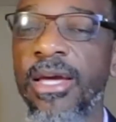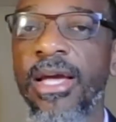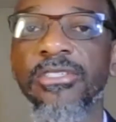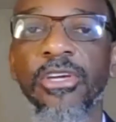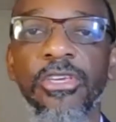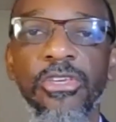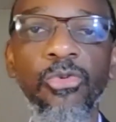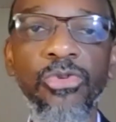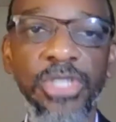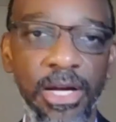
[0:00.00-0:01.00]
is a
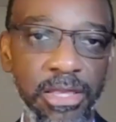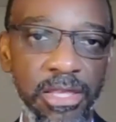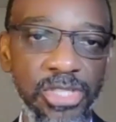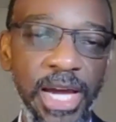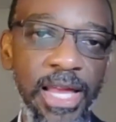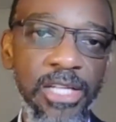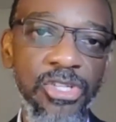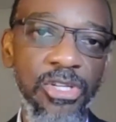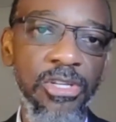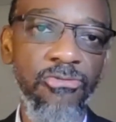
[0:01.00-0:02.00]
huge health challenge
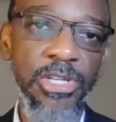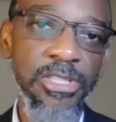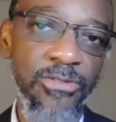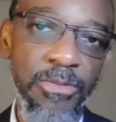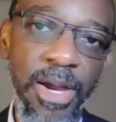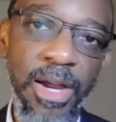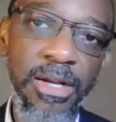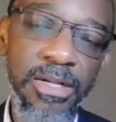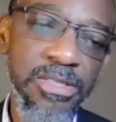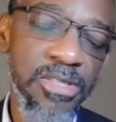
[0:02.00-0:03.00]
in the region of the Americas.